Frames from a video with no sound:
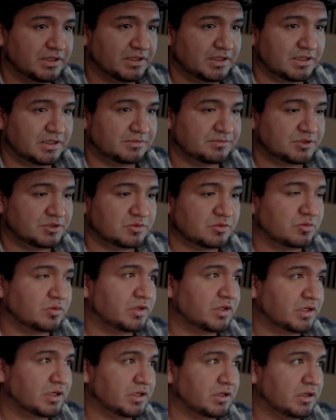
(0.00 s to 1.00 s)
yet. I'm still
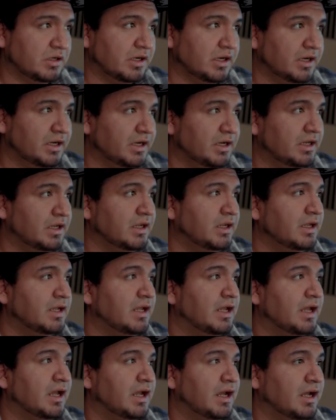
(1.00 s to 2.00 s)
working on it.
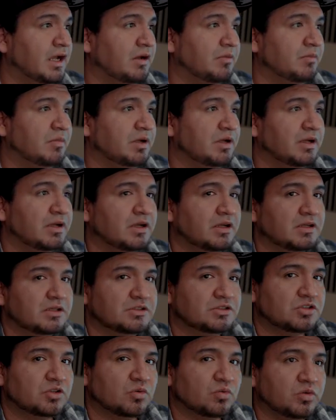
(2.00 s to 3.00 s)

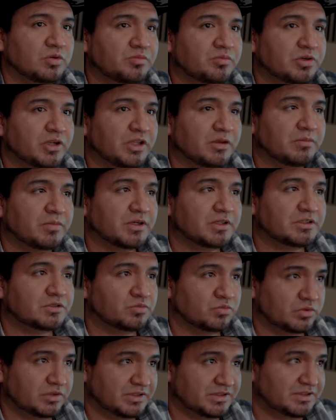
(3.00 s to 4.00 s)
So we pretty much
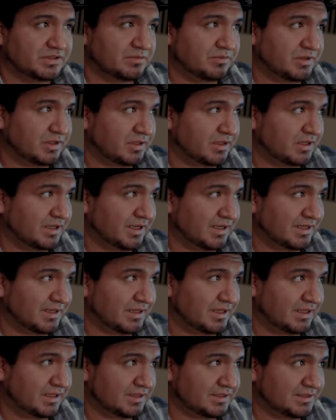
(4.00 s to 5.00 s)
want something like
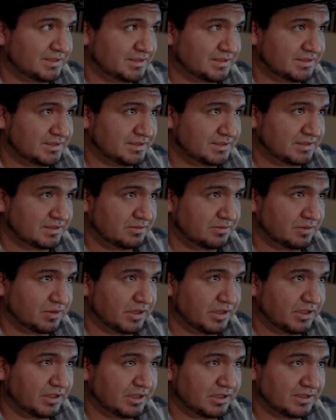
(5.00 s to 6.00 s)
this,
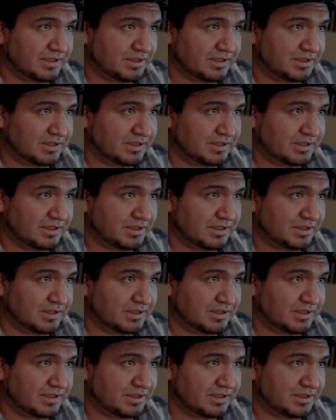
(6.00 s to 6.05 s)
right?